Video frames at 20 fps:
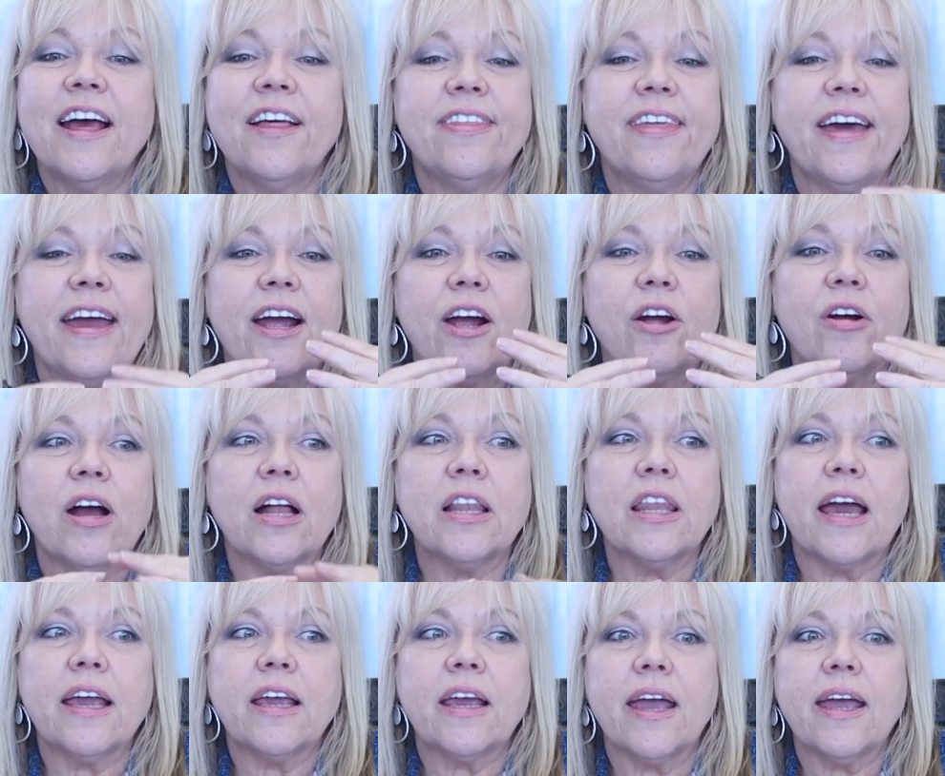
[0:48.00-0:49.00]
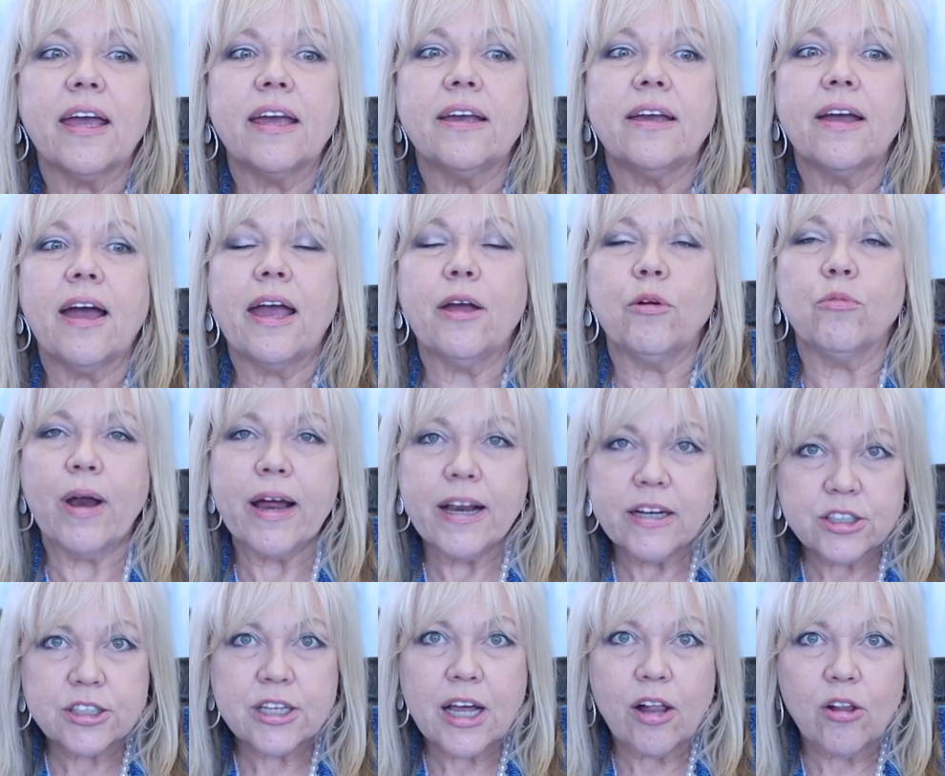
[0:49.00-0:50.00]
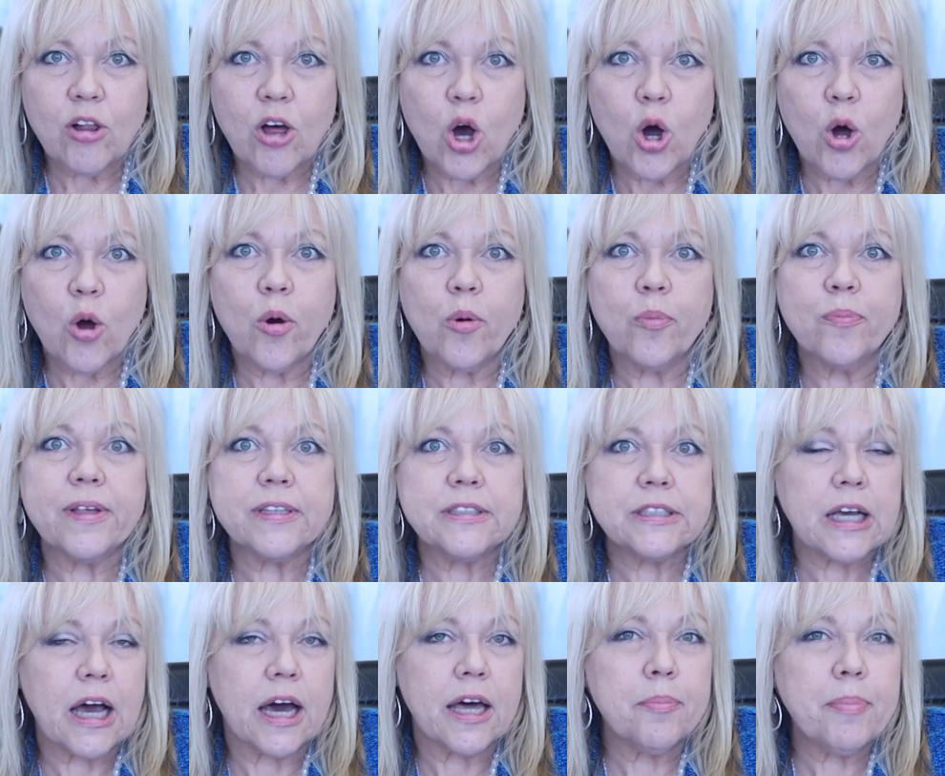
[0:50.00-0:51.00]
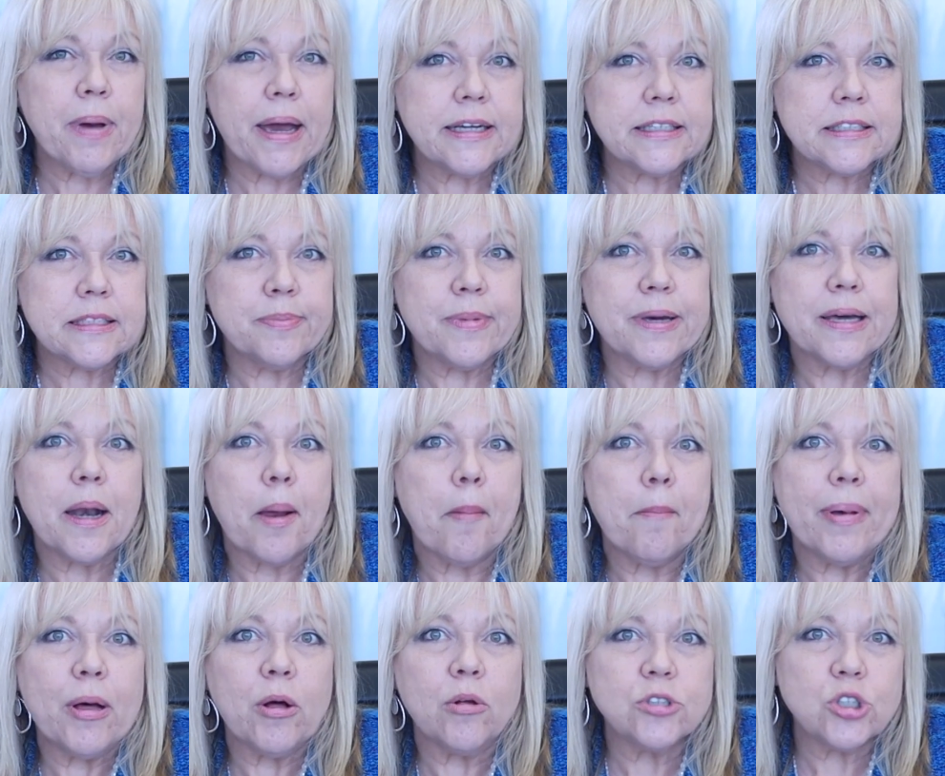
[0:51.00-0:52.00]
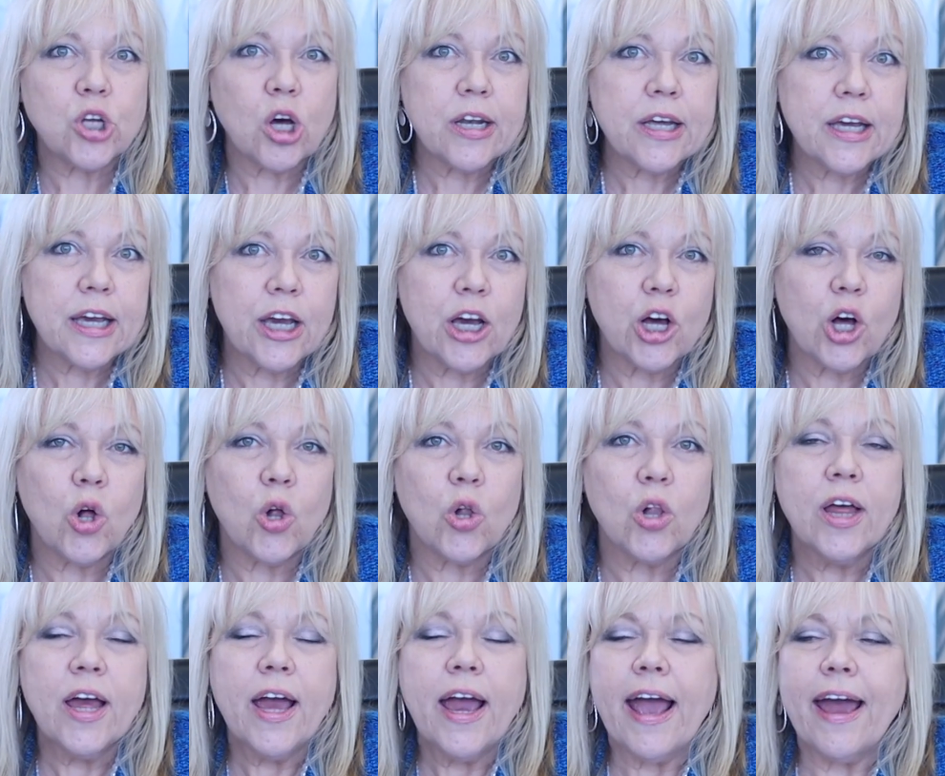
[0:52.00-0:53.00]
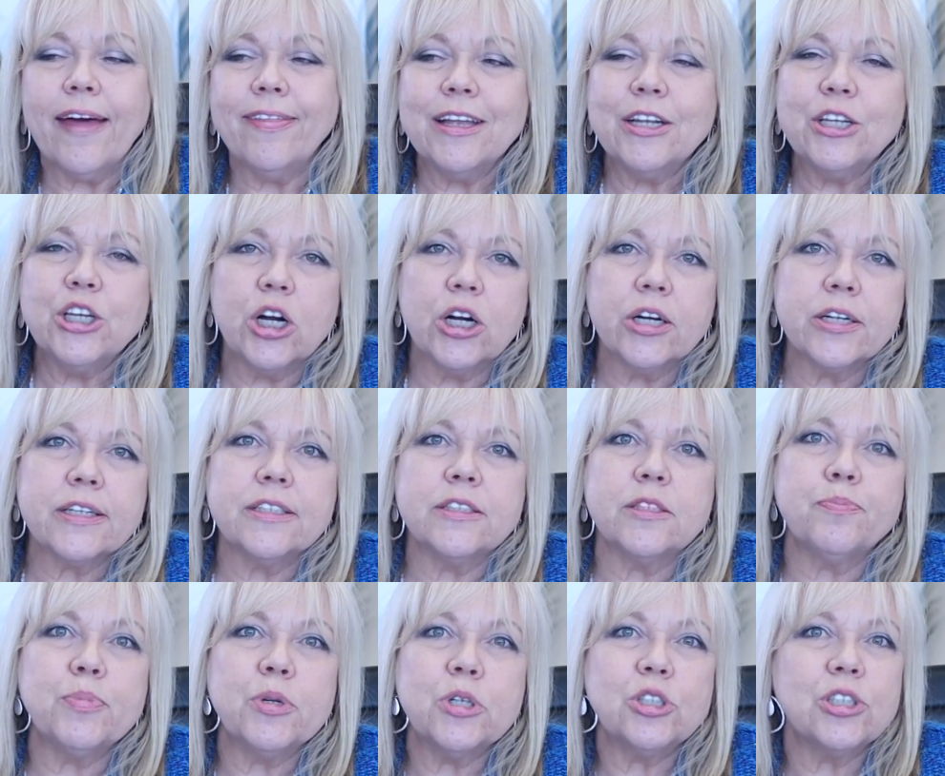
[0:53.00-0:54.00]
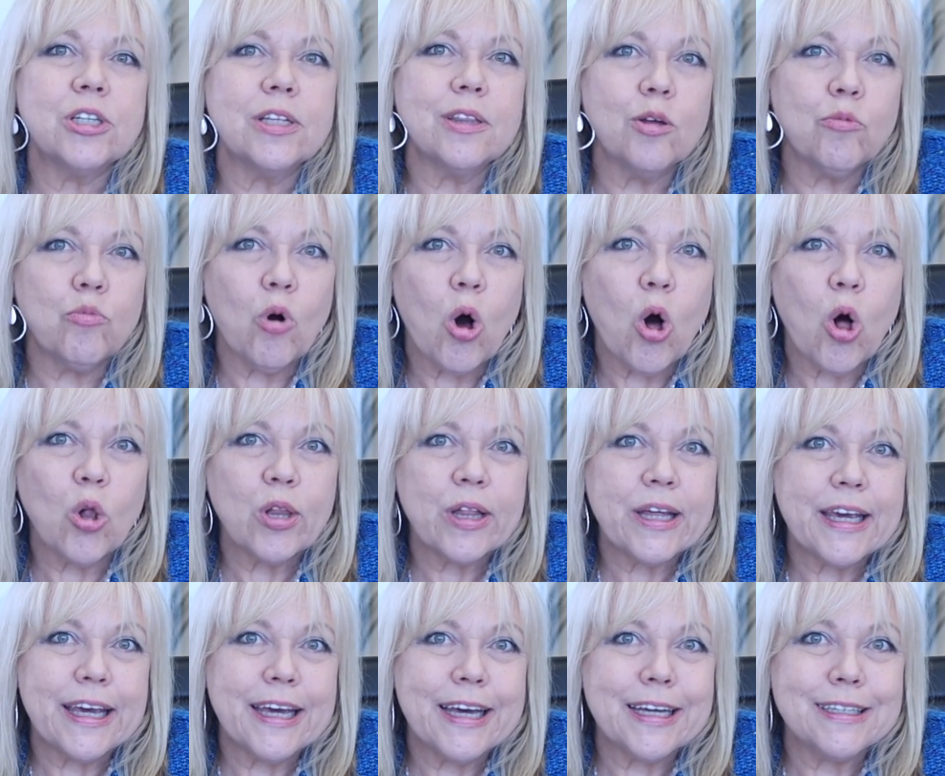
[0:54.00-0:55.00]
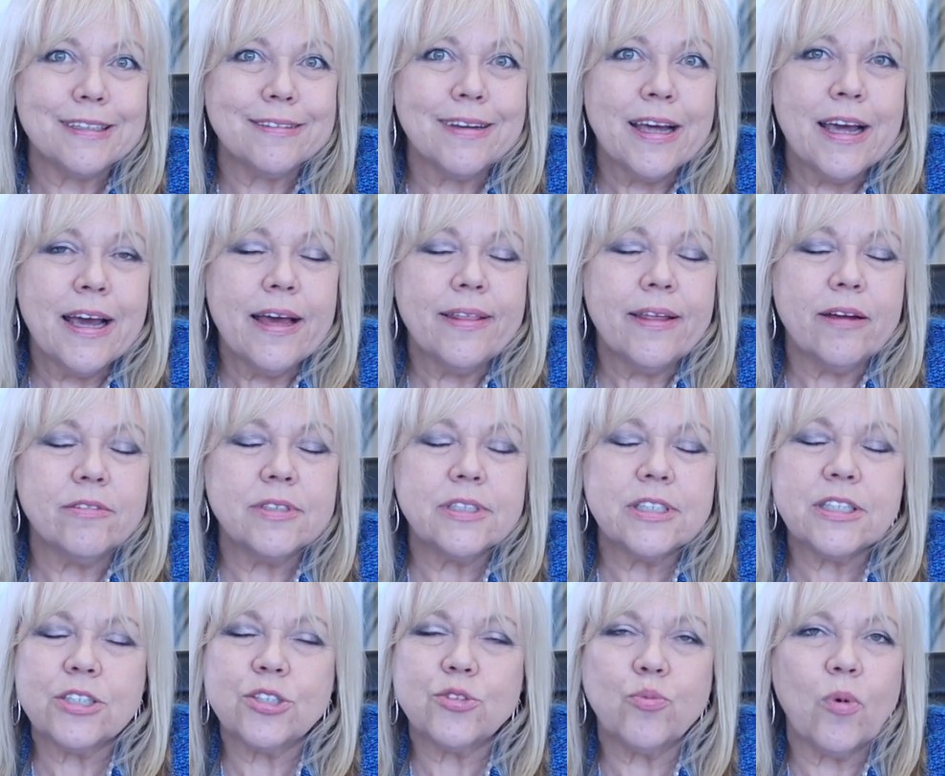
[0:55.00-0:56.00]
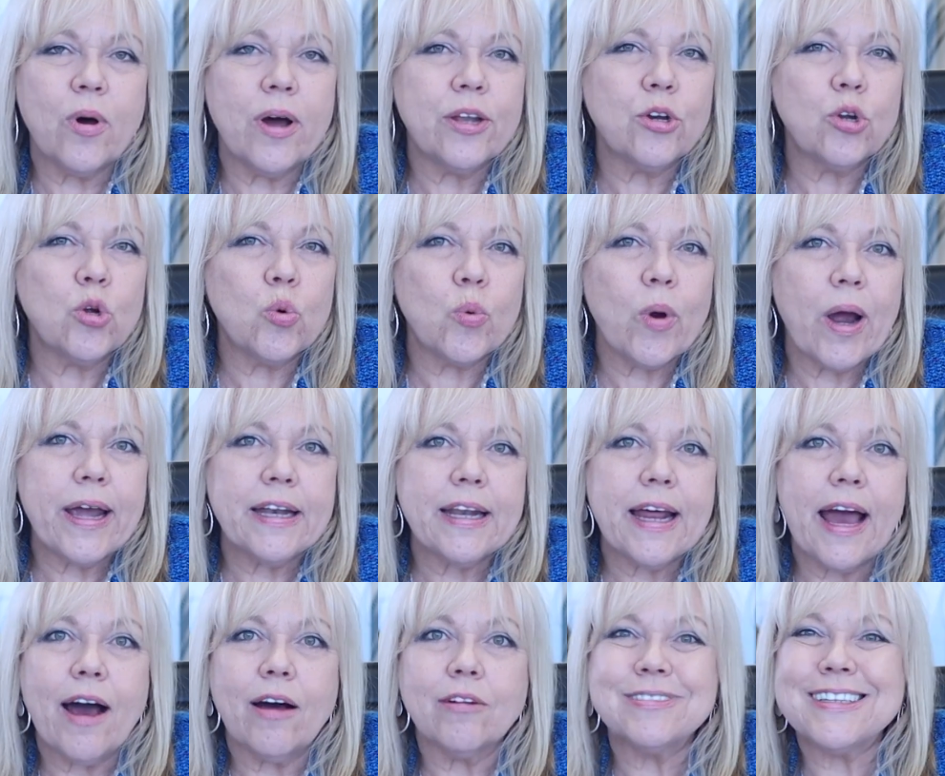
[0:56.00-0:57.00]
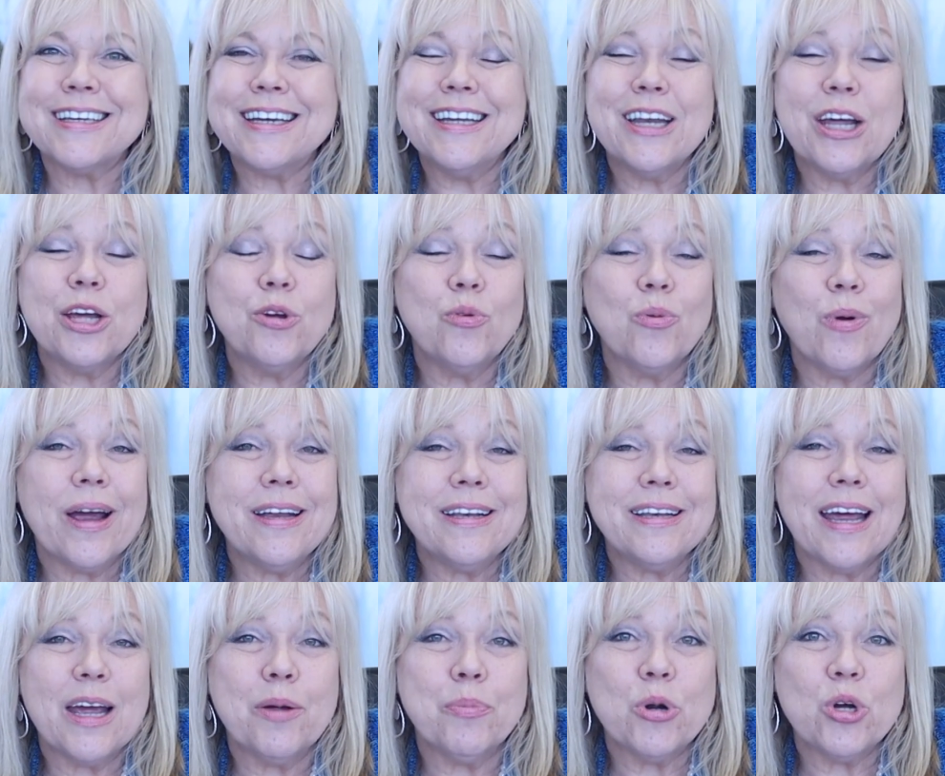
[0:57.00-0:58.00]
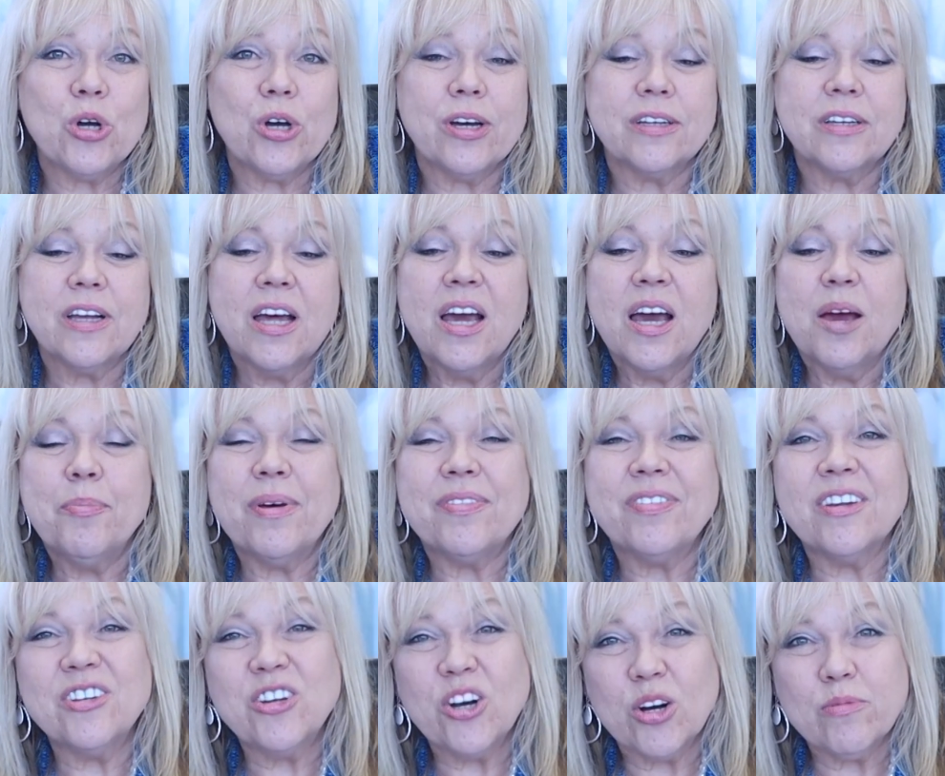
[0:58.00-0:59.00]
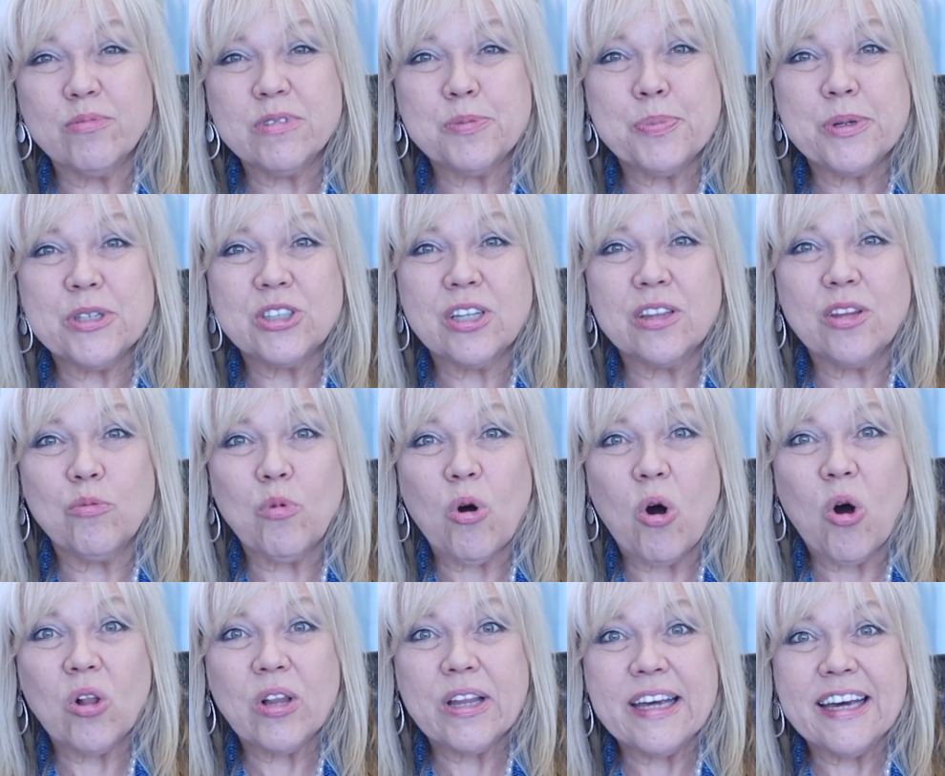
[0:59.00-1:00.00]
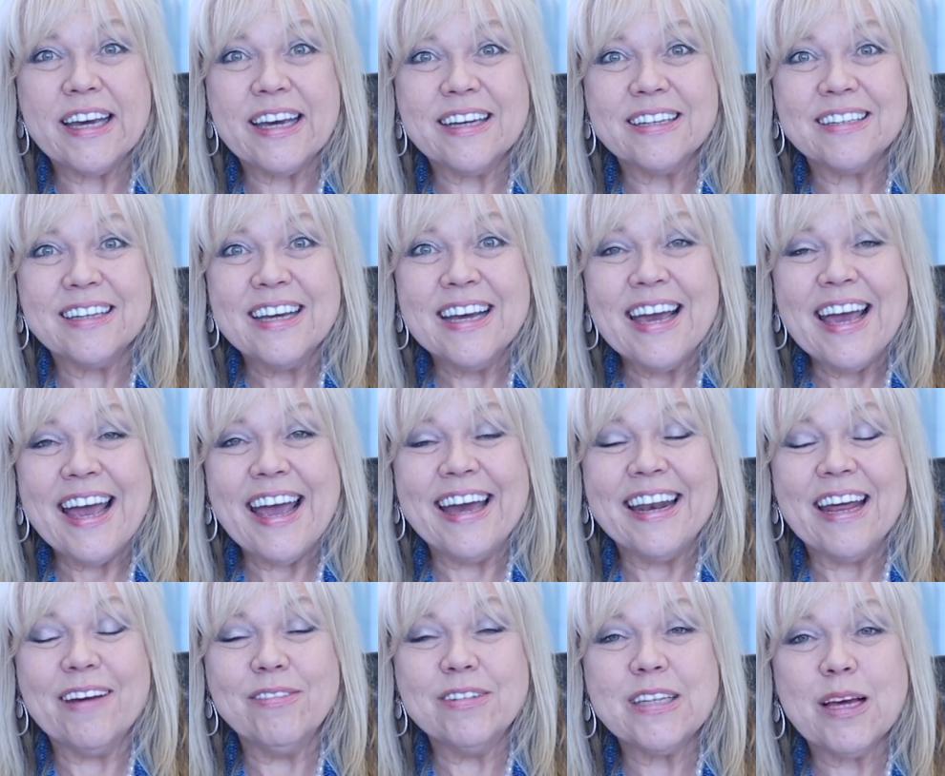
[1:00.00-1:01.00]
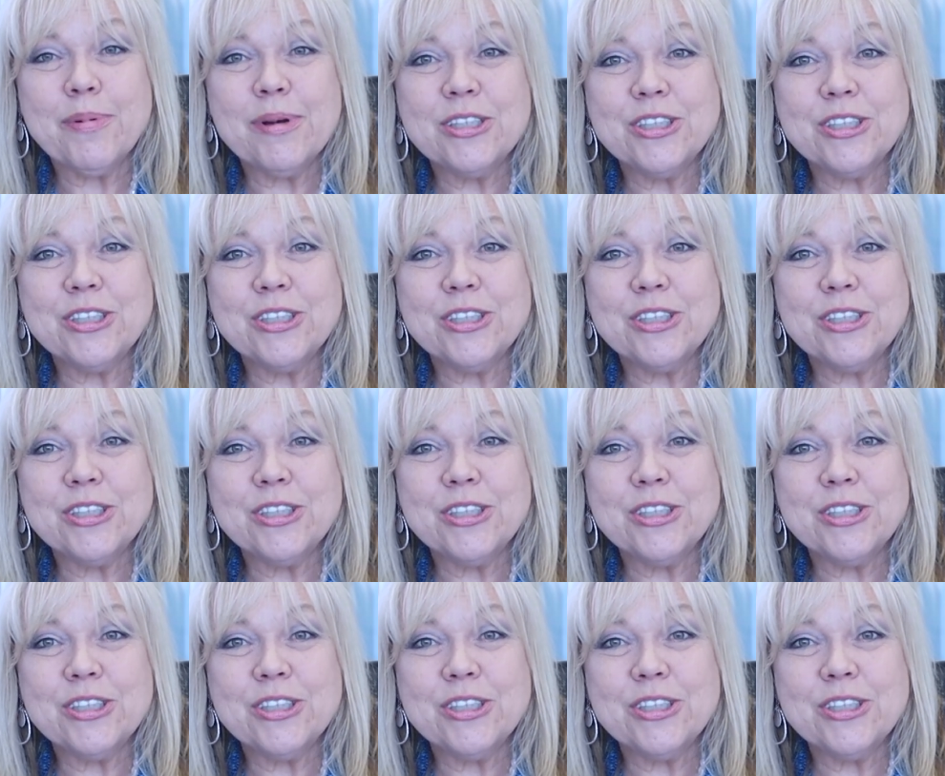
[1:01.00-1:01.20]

they're like a ranch style home that's got a basement built on a hill and the dirt is pushing the wall in. There was this one great house in a great neighborhood, but the dirt was pushing the wall in. And every time I